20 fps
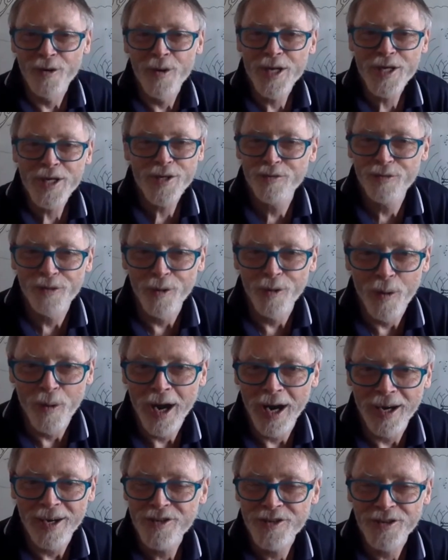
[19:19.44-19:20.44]
question for the
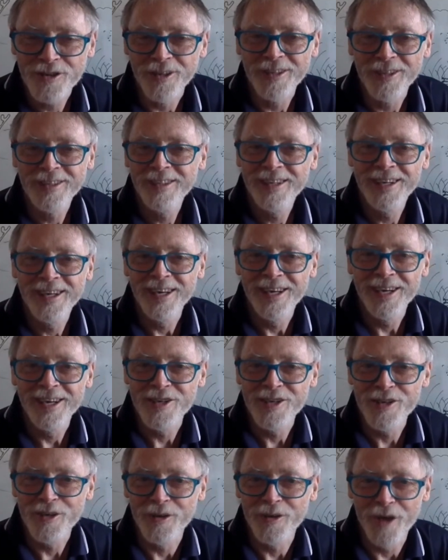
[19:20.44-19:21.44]
whale isn't,
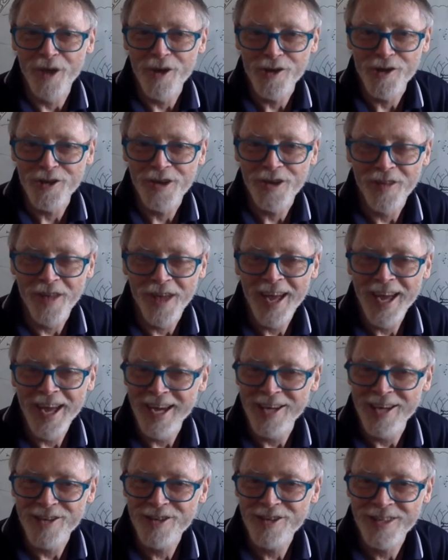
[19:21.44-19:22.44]
is there an ocean in the
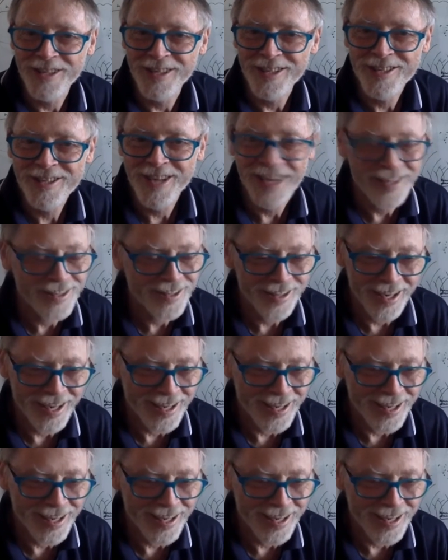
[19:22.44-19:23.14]
house? So